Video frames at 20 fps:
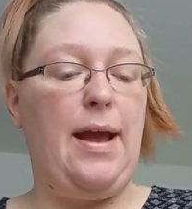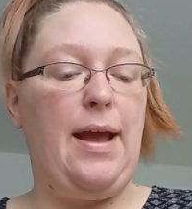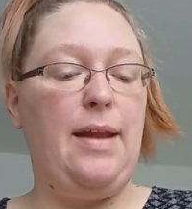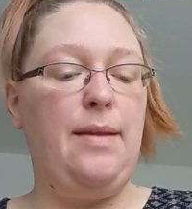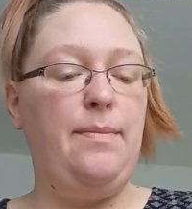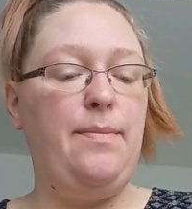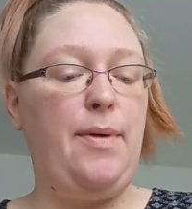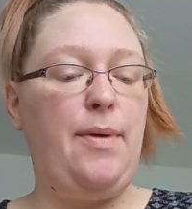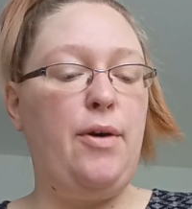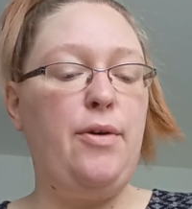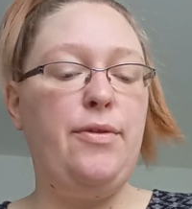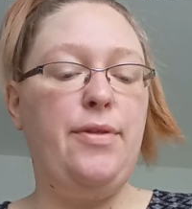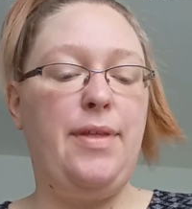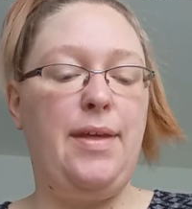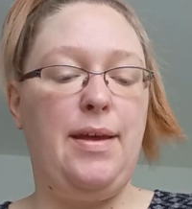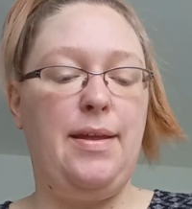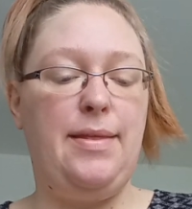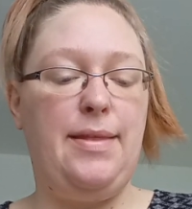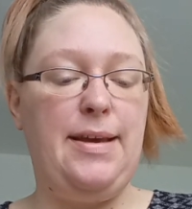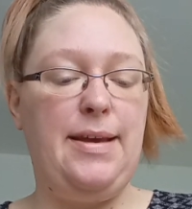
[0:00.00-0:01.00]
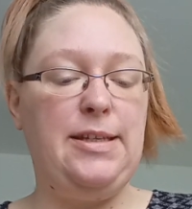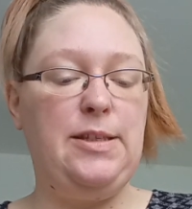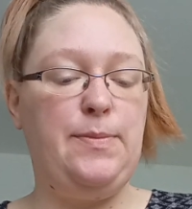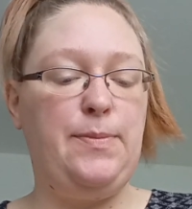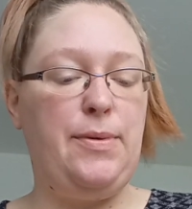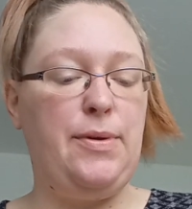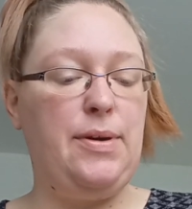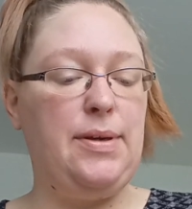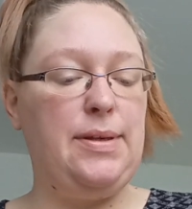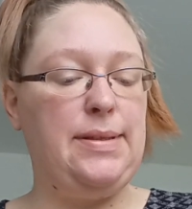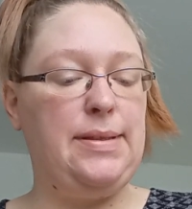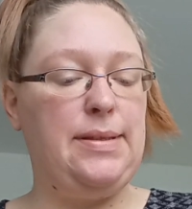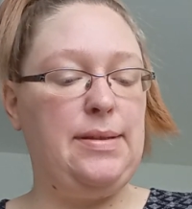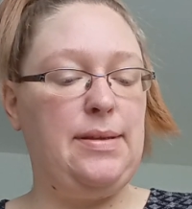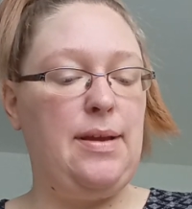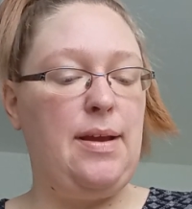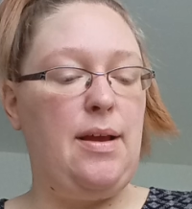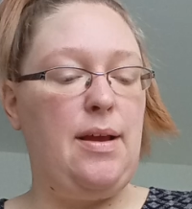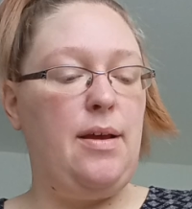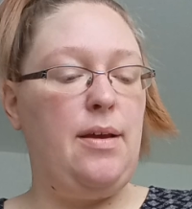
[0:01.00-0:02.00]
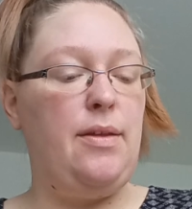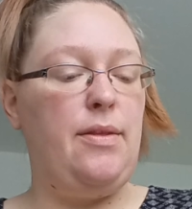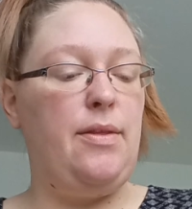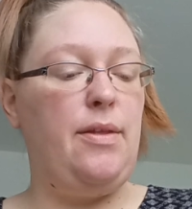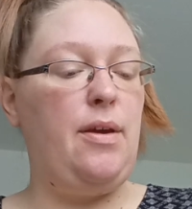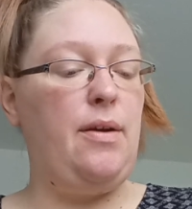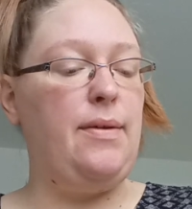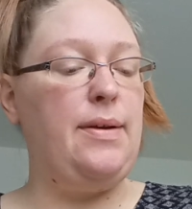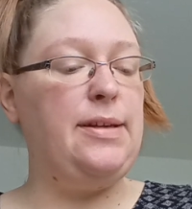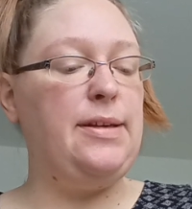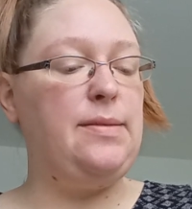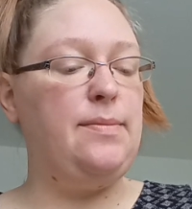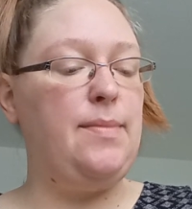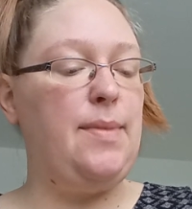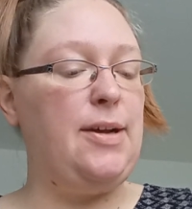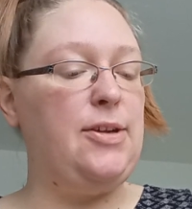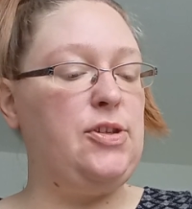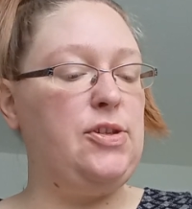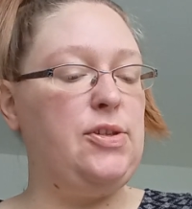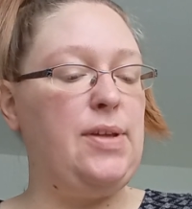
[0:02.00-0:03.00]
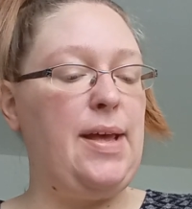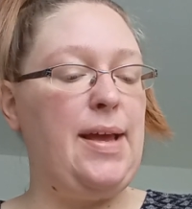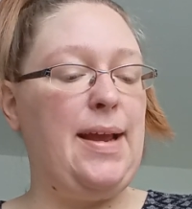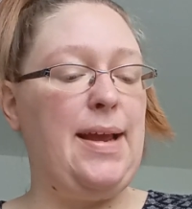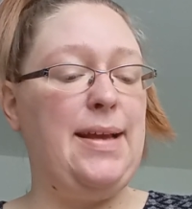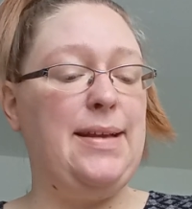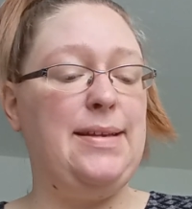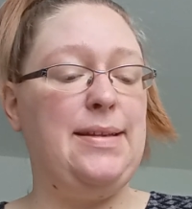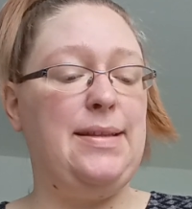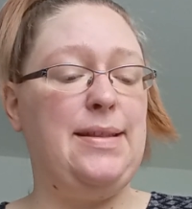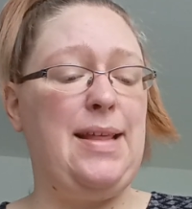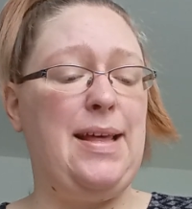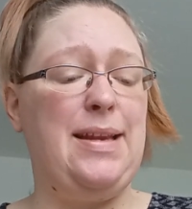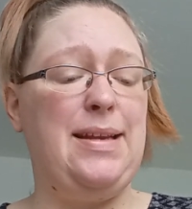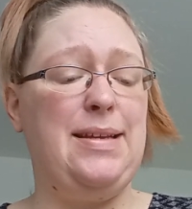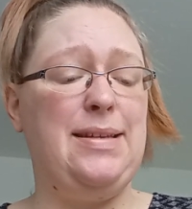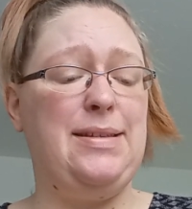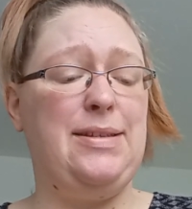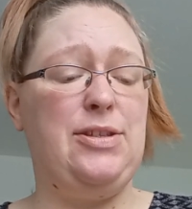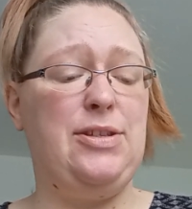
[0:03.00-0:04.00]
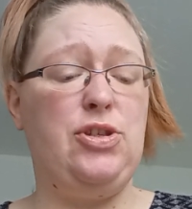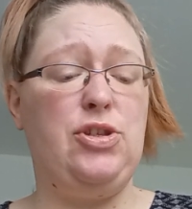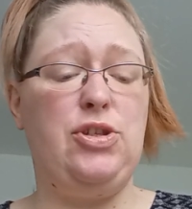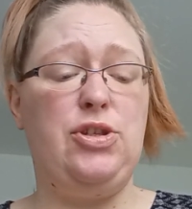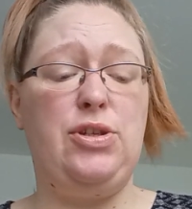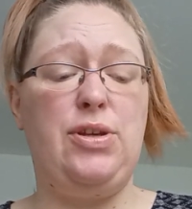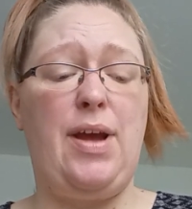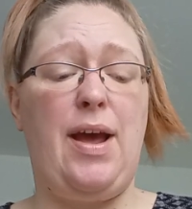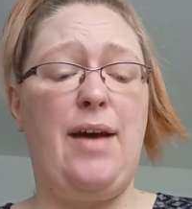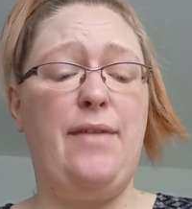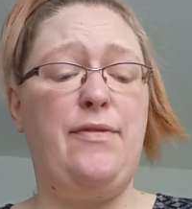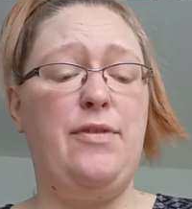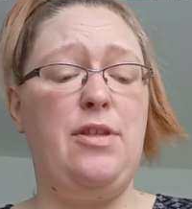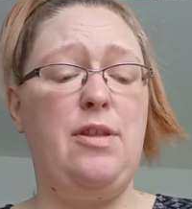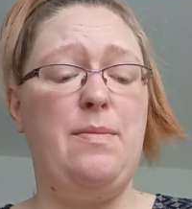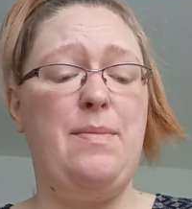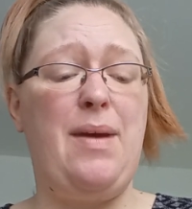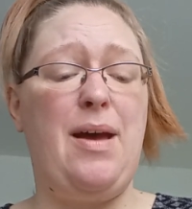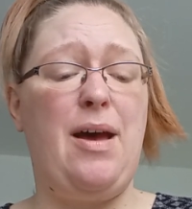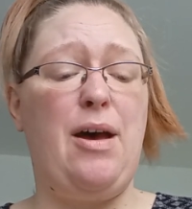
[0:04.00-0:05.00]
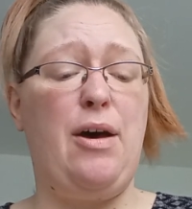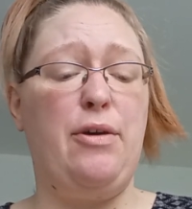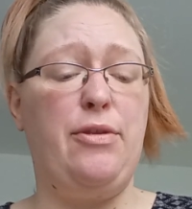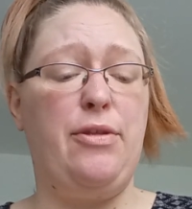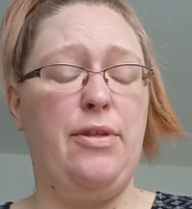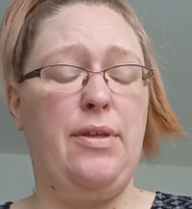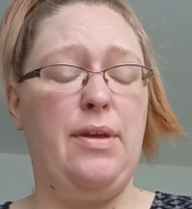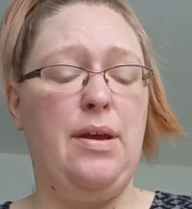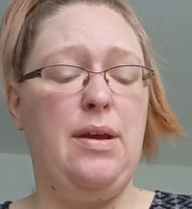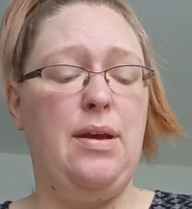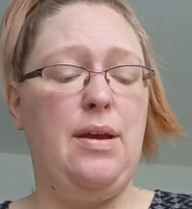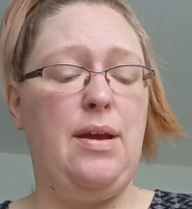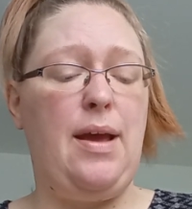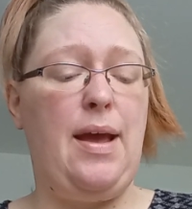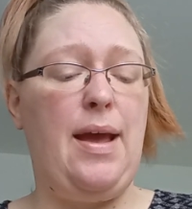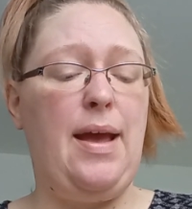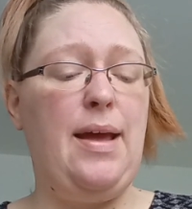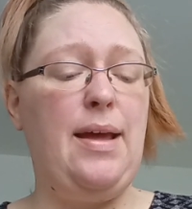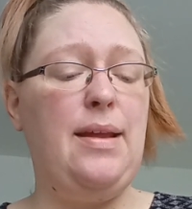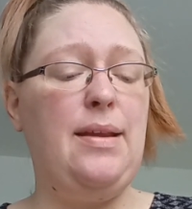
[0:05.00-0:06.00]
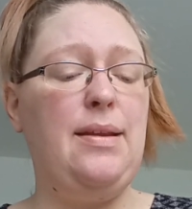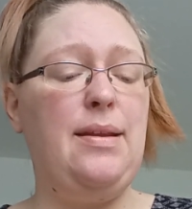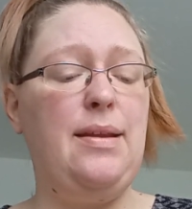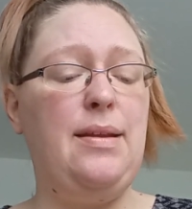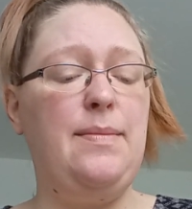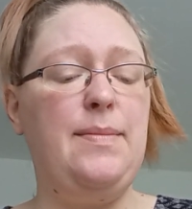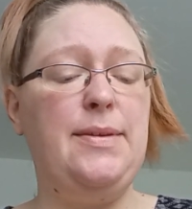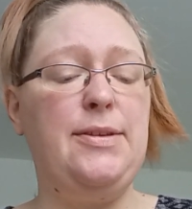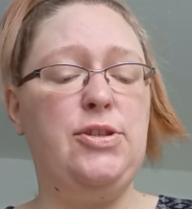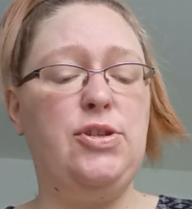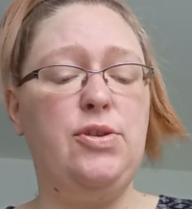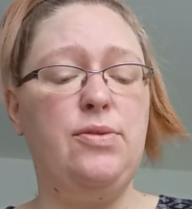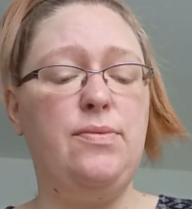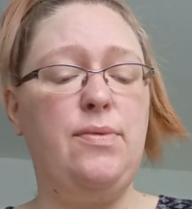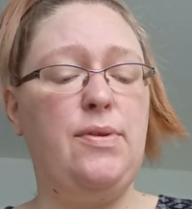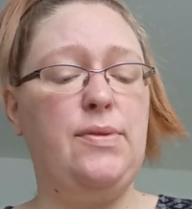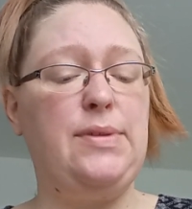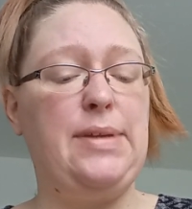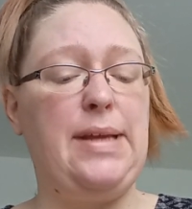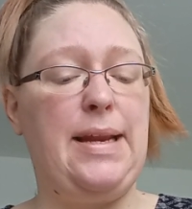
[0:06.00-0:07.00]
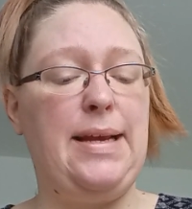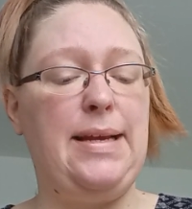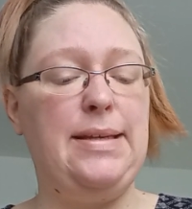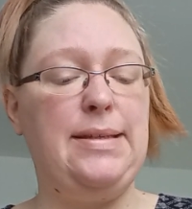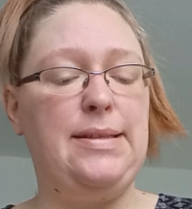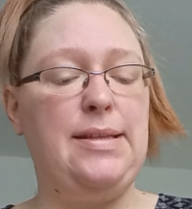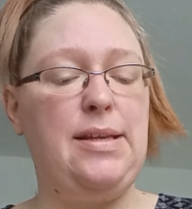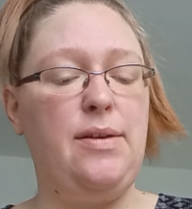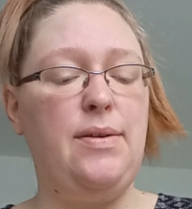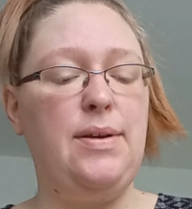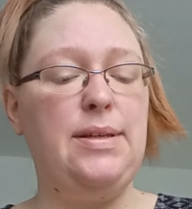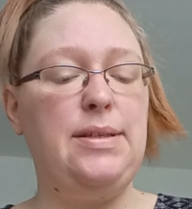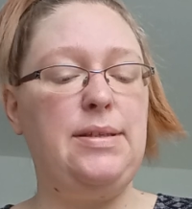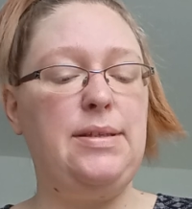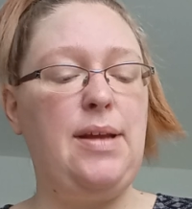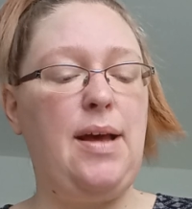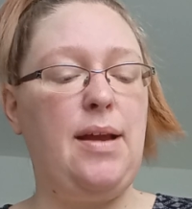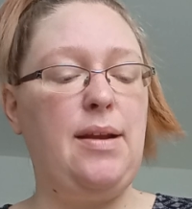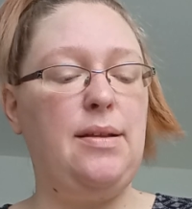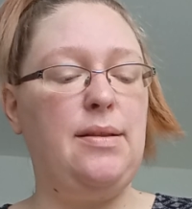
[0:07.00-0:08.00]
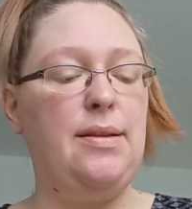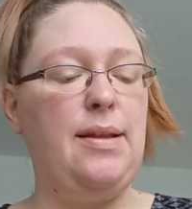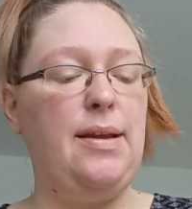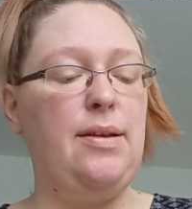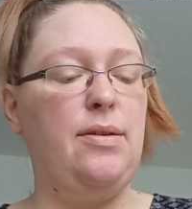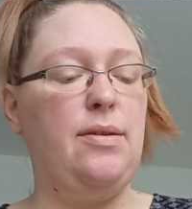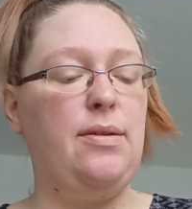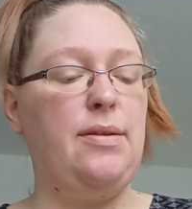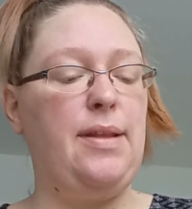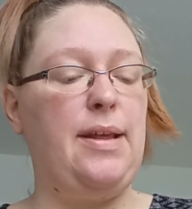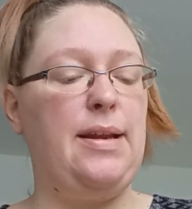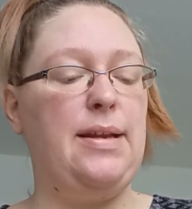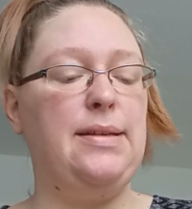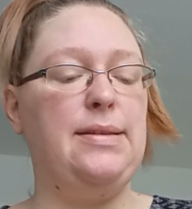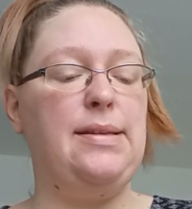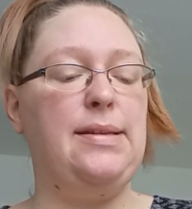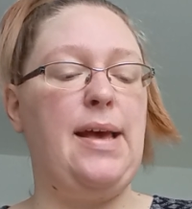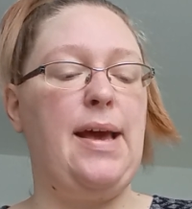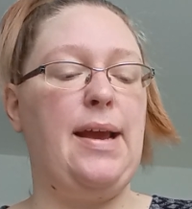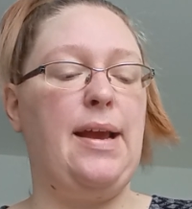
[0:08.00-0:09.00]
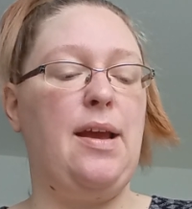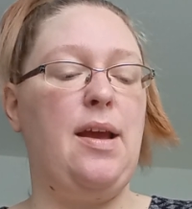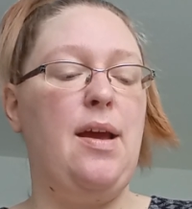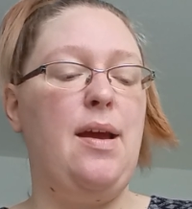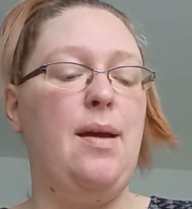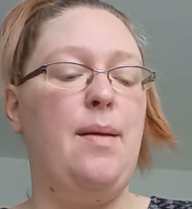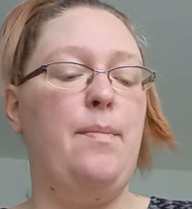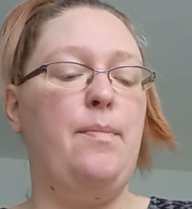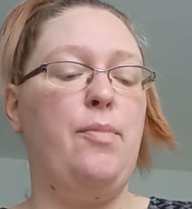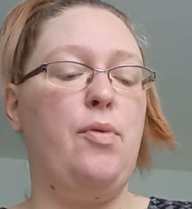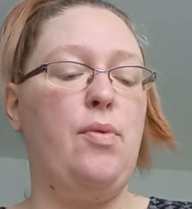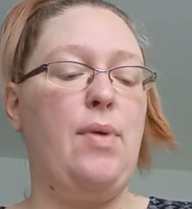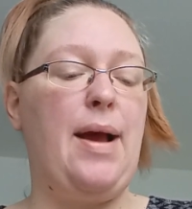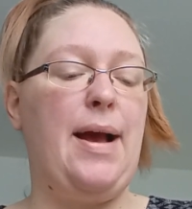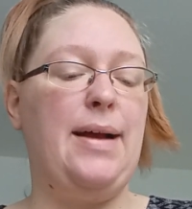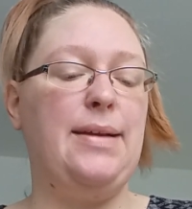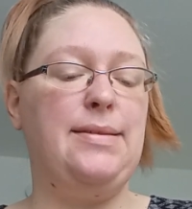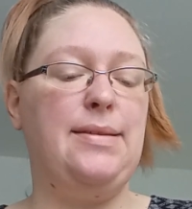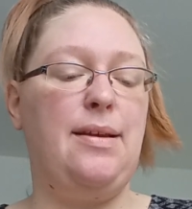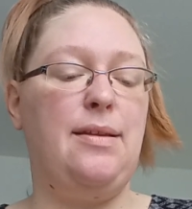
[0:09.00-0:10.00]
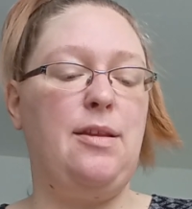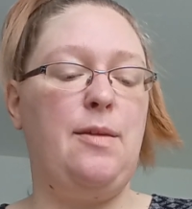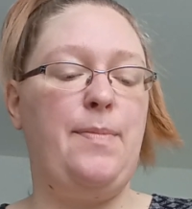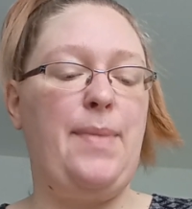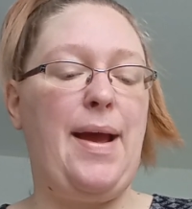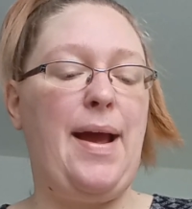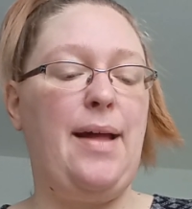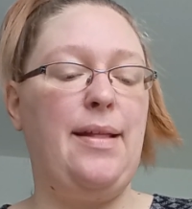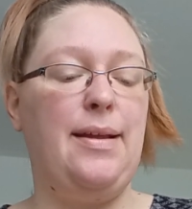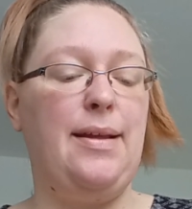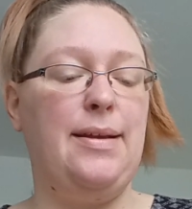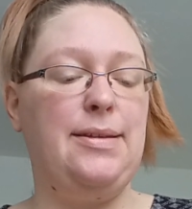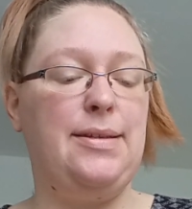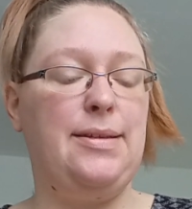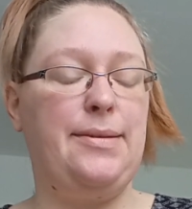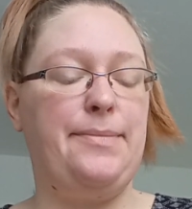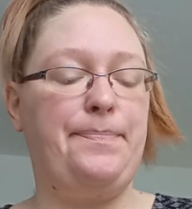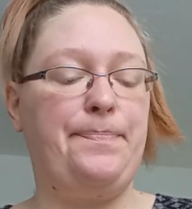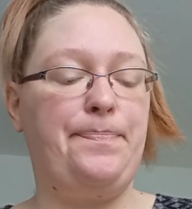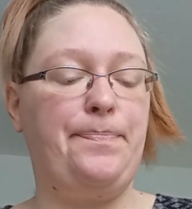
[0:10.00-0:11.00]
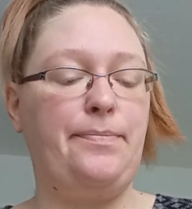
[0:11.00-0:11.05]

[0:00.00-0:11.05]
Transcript: In both these books there is much like it that is chaff in the mouth, and in Mr. Rossetti's there is not a little that is like brass on the palate.